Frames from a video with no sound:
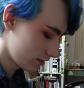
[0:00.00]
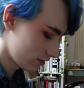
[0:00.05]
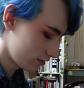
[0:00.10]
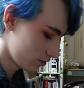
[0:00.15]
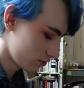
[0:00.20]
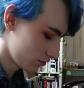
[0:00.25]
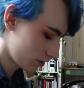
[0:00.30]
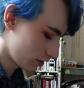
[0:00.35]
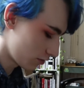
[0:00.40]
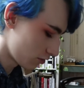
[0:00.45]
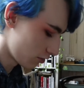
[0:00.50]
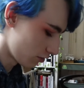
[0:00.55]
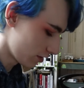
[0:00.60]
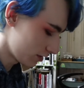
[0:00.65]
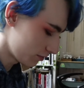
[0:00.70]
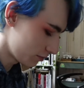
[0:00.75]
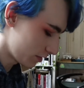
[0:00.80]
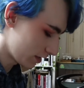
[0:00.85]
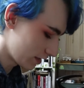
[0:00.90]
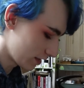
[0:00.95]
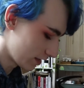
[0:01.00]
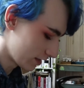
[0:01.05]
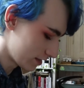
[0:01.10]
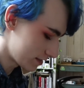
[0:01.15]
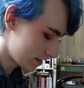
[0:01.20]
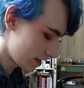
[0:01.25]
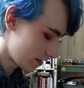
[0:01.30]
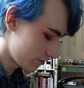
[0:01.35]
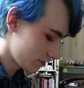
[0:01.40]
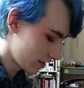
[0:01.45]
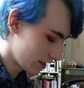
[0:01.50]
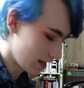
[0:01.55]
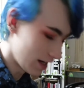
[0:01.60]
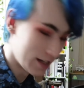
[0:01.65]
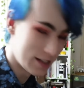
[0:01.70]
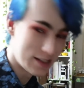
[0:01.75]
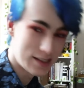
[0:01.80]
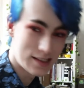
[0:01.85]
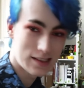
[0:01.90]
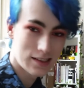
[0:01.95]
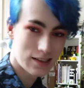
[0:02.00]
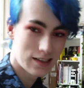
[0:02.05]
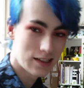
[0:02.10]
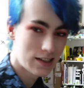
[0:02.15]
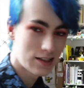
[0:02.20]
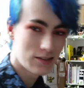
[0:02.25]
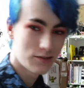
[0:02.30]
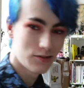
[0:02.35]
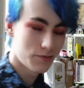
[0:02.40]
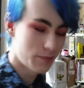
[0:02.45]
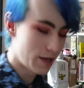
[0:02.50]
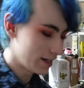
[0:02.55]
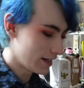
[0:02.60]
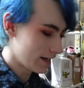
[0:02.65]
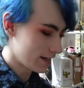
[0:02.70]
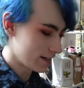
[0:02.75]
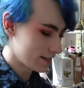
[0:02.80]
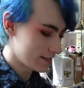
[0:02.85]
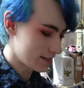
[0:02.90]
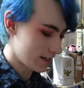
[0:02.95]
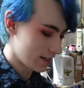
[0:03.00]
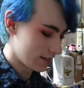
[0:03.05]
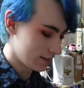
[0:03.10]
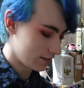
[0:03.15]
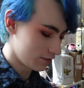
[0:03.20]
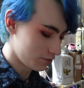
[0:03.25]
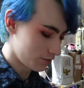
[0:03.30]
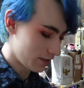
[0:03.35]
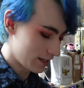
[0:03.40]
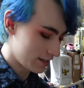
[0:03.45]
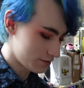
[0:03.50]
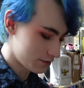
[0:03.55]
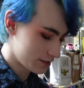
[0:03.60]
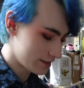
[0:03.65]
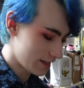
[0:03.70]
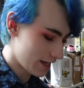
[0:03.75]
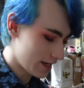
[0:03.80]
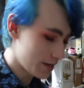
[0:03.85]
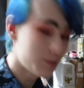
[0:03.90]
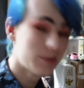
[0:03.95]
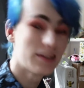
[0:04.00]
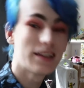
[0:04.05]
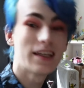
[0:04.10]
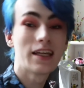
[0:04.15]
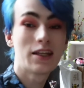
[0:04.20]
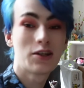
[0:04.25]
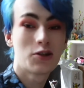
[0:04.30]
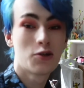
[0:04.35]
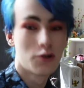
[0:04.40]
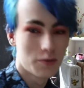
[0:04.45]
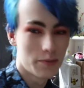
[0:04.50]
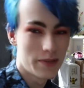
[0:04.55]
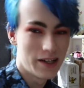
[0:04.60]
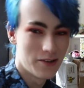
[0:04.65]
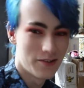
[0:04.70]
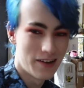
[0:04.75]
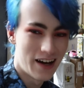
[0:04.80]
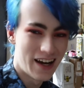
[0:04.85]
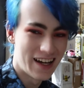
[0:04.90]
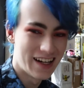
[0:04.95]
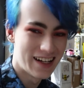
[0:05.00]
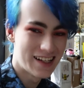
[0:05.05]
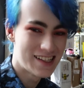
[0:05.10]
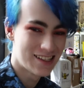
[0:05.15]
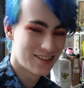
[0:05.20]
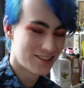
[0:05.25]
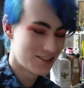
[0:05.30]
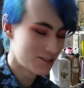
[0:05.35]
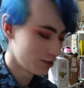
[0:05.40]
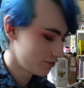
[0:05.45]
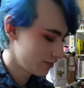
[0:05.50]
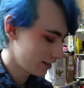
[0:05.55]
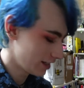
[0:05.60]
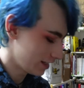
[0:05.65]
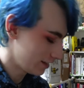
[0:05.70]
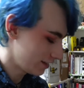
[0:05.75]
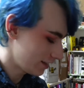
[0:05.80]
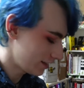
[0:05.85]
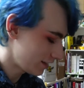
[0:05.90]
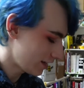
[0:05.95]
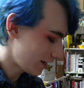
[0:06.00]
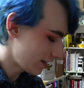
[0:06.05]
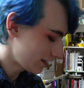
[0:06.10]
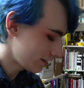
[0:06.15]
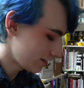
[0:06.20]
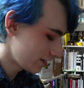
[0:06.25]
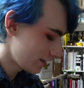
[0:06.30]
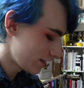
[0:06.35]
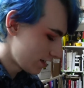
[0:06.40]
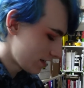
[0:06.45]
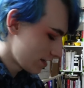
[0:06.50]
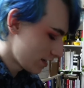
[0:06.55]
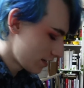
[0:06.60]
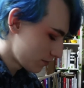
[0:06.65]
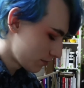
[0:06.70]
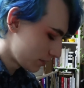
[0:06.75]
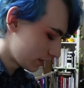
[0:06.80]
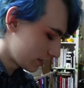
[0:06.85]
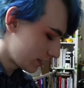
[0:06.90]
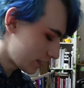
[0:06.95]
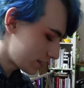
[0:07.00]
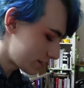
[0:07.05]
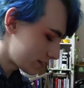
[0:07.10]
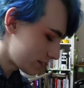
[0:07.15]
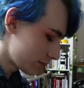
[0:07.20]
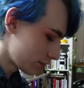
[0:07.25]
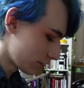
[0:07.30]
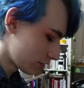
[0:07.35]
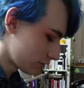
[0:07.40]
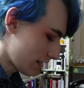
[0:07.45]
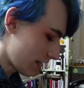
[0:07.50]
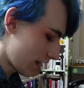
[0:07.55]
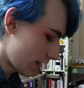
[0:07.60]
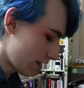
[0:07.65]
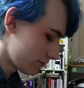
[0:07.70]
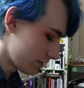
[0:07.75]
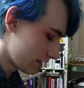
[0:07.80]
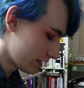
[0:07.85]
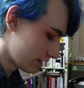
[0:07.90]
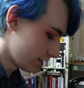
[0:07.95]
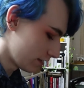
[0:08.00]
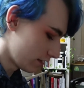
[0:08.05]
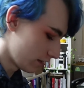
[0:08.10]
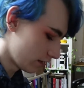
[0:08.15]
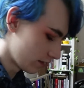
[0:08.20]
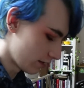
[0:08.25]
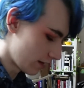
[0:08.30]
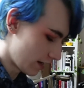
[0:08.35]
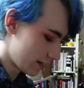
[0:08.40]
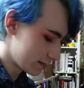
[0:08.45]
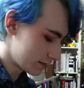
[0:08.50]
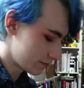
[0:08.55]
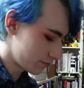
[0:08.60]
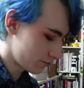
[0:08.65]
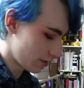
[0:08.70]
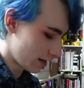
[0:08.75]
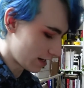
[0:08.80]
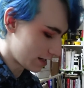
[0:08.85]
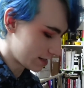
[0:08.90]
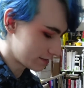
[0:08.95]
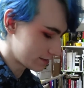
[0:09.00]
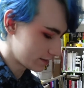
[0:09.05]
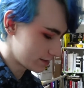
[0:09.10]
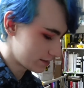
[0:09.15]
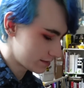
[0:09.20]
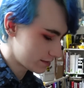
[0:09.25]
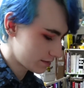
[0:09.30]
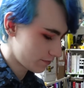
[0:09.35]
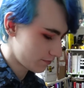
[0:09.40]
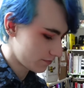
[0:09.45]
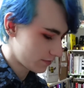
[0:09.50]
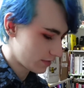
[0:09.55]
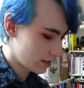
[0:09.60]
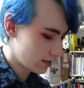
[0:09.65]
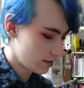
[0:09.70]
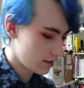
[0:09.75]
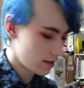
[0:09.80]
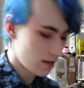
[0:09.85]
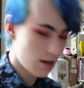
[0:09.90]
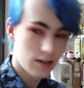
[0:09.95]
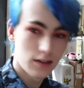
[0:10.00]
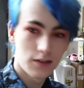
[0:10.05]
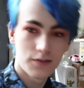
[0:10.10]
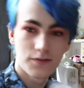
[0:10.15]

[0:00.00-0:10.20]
to record because I realized with my nails and the way this was taped, it took me a while. So good thing I did that. But let's see what we have in here as prizes. The